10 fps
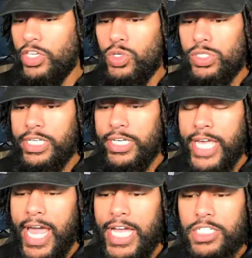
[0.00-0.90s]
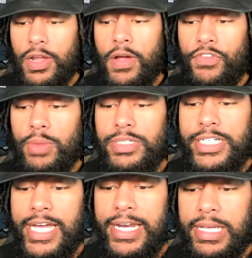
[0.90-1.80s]
usually in cash from
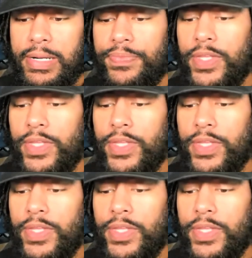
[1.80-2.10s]
Diddy.